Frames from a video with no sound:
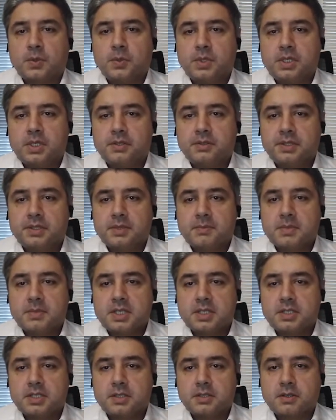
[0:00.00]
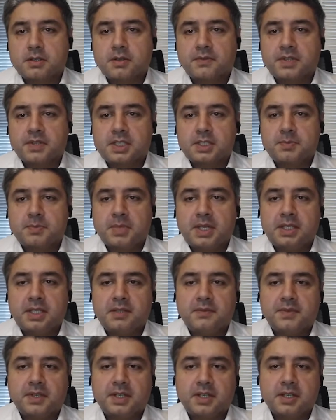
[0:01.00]
We are on the mission of
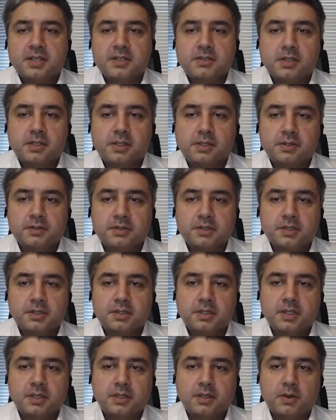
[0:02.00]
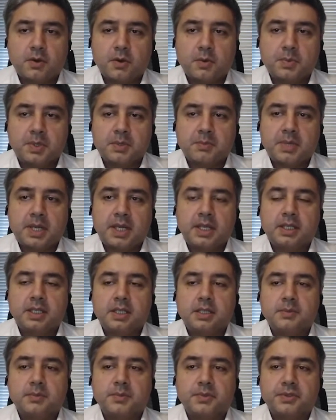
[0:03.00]
expanding financial inclusion and open
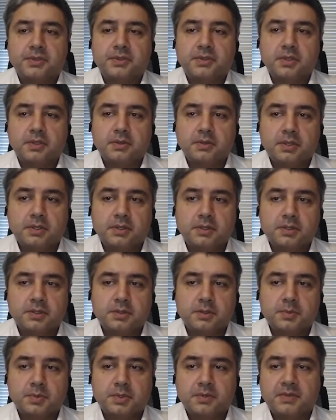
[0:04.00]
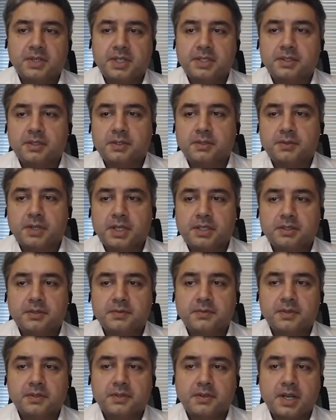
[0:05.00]
banking in Brazil in order to provide a
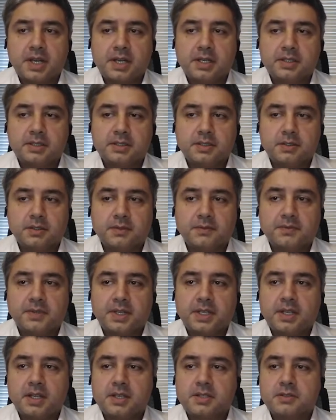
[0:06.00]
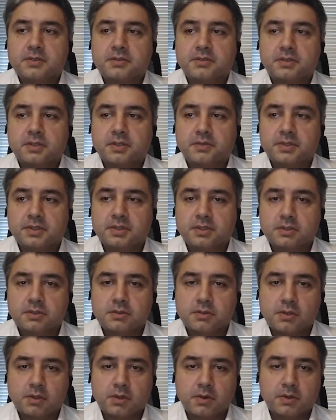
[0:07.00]
greater variety of financial services
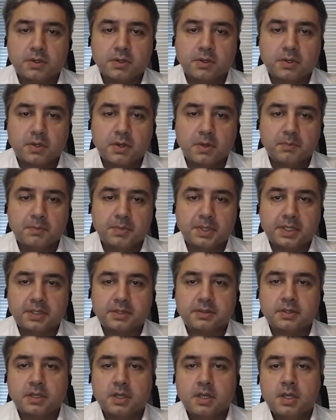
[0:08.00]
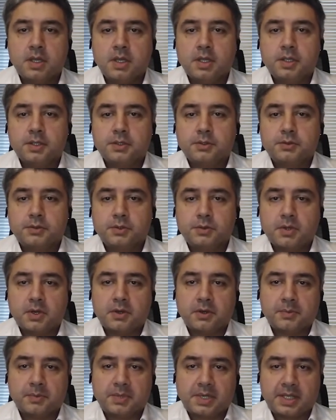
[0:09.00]
to local companies through
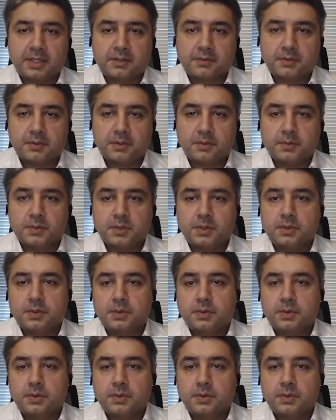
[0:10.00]
our platform.